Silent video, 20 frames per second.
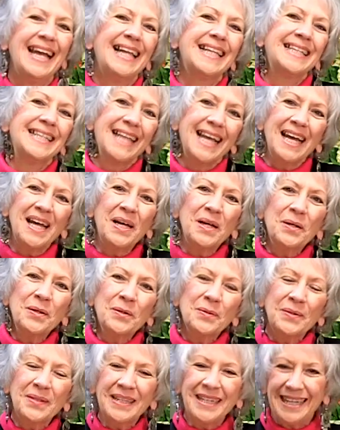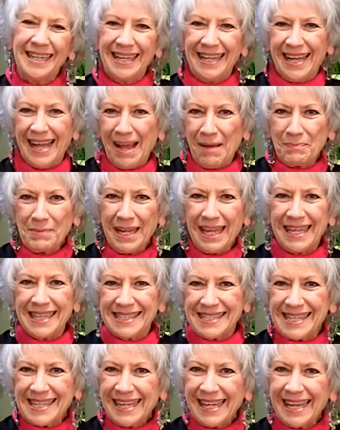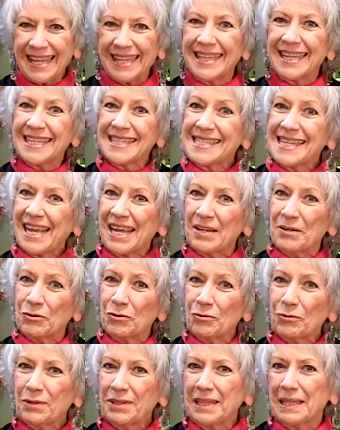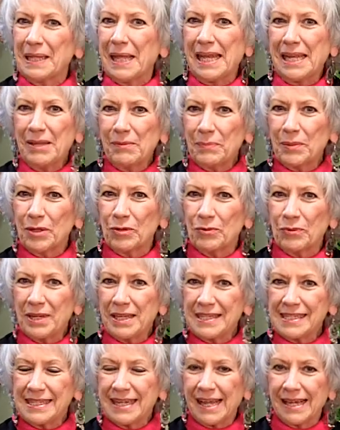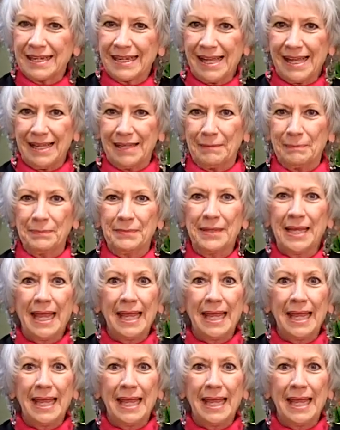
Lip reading: Hello, I'm Nancy Alexander with LadybugWreaths.com